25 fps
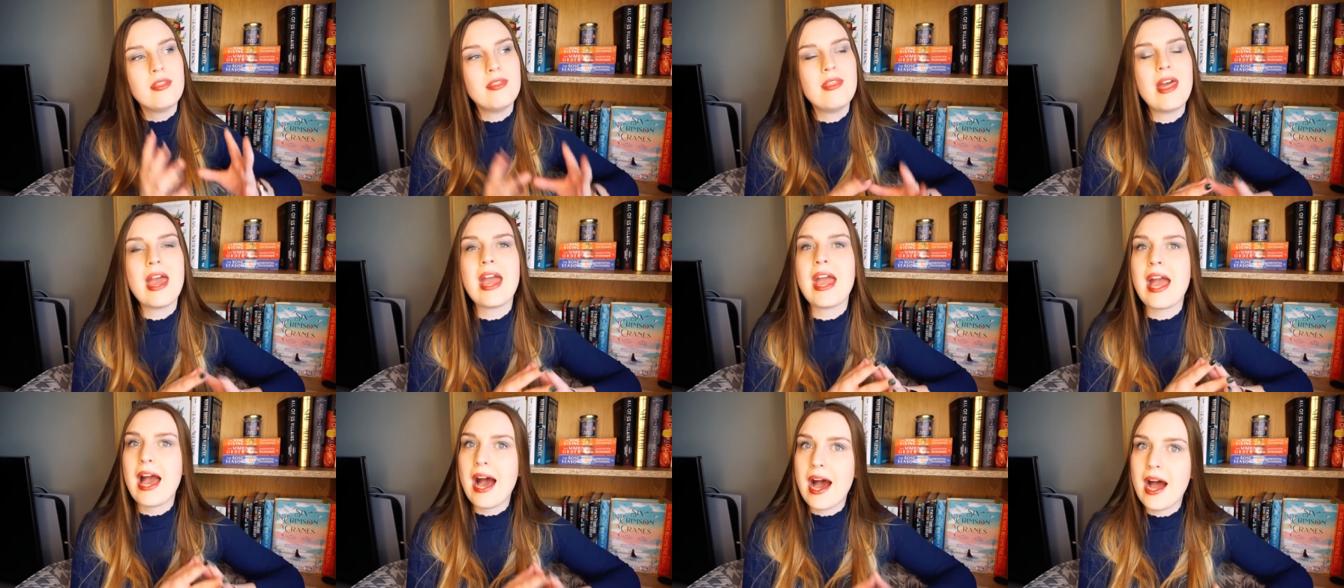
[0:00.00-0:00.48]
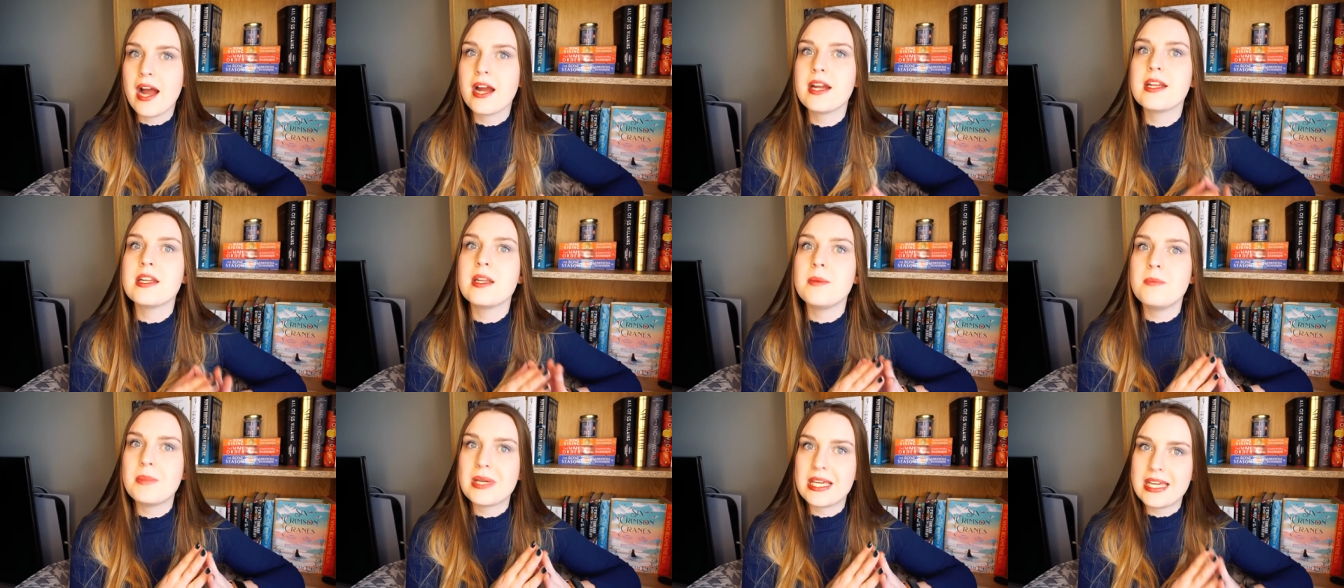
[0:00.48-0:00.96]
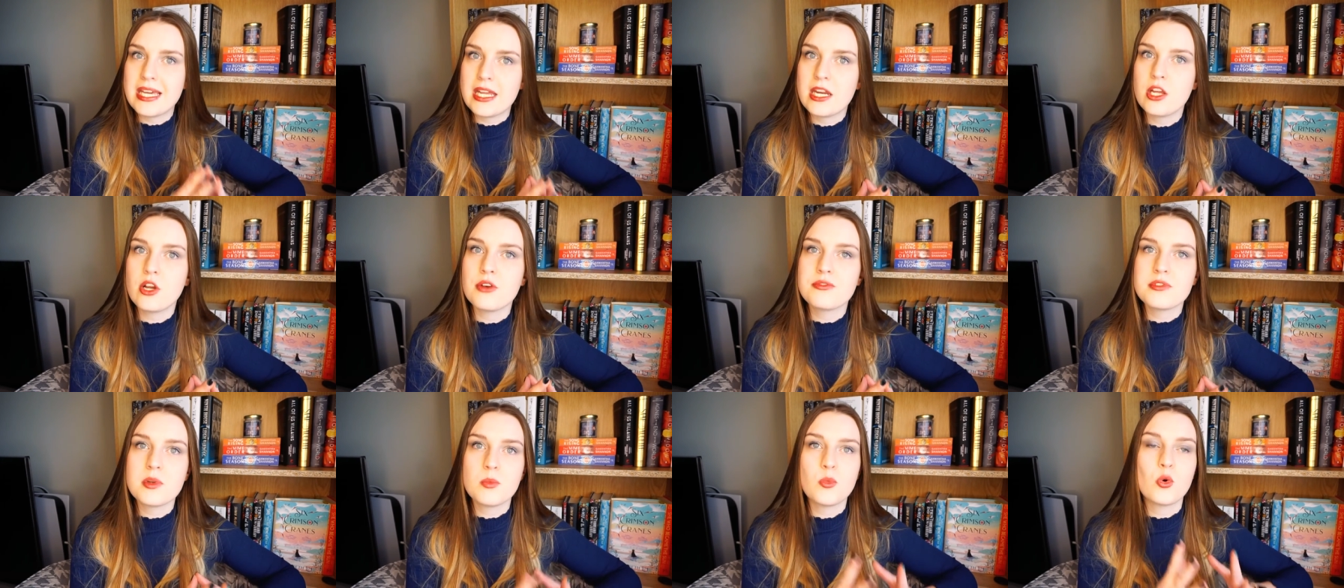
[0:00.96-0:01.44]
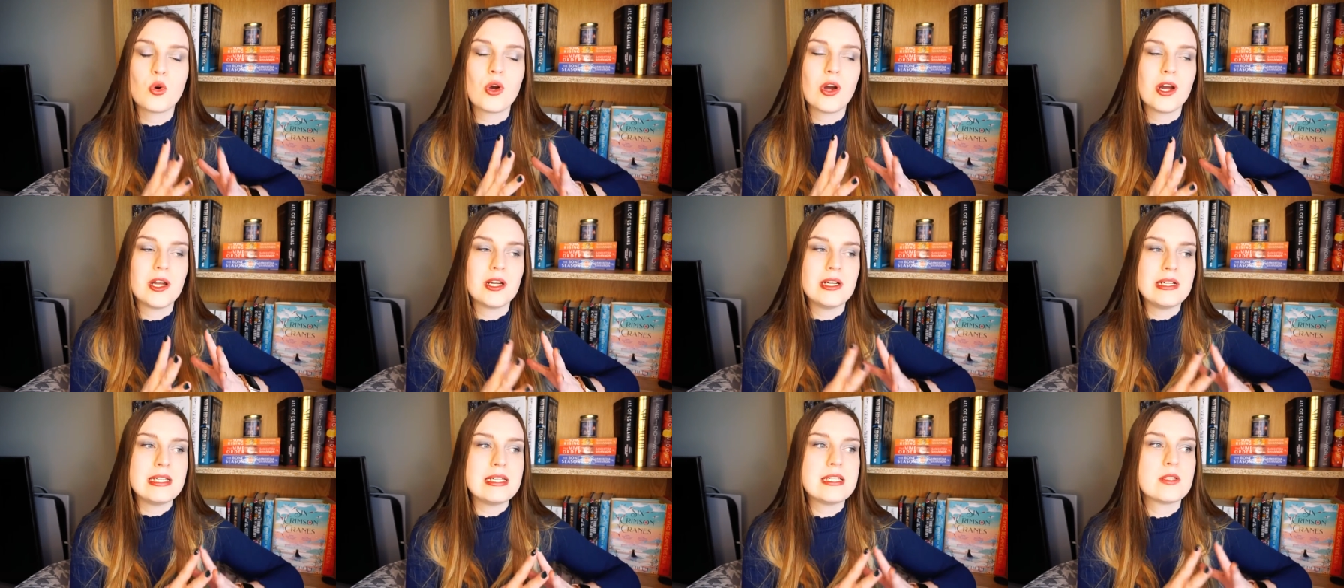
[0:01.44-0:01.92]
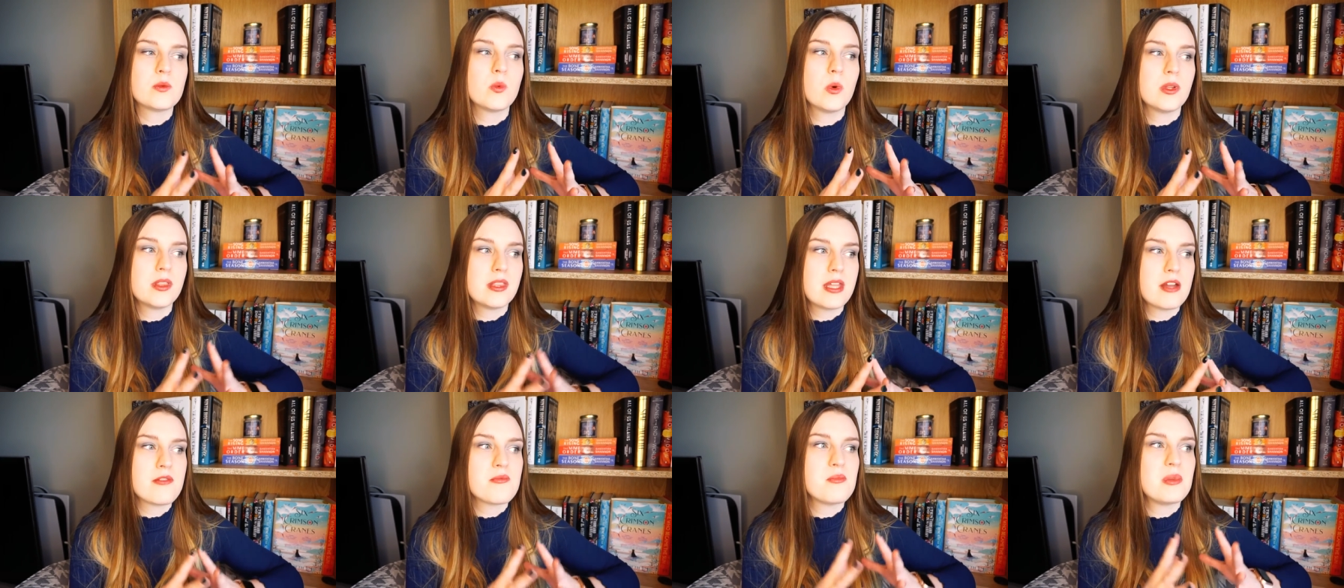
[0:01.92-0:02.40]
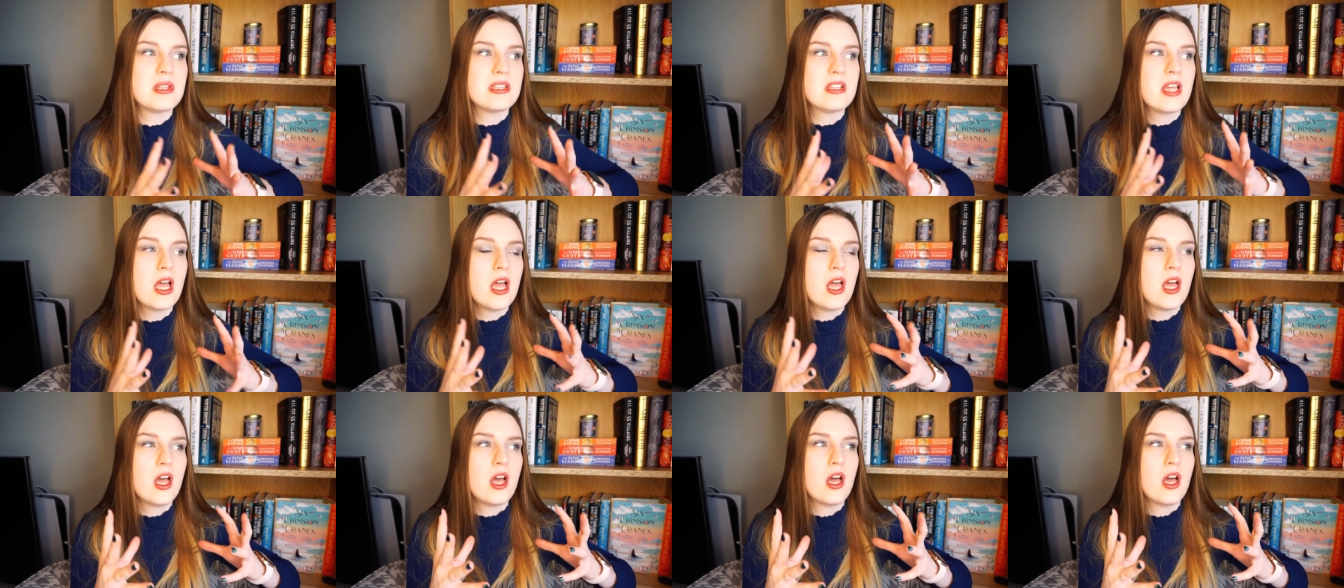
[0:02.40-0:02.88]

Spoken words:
they are in the beginning of the book, or at least what they've been